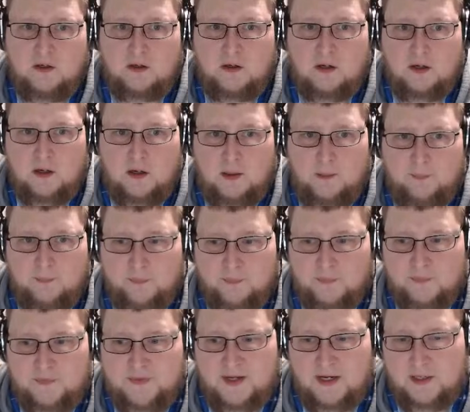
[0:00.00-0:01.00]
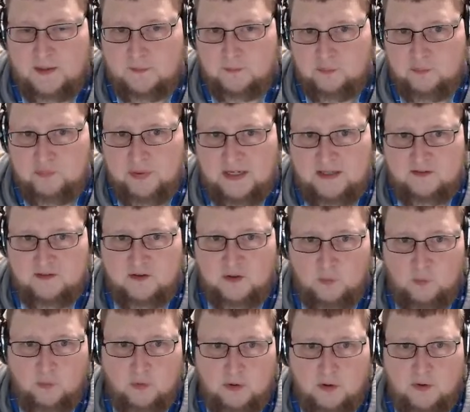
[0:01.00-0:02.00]
that base
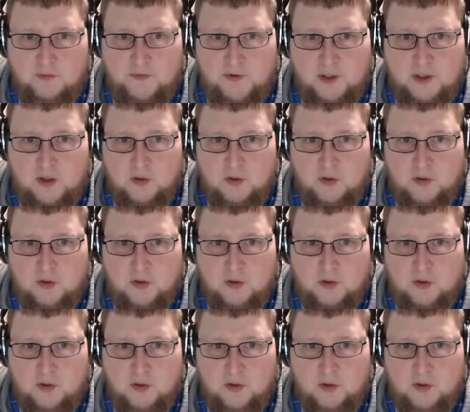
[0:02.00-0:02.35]
the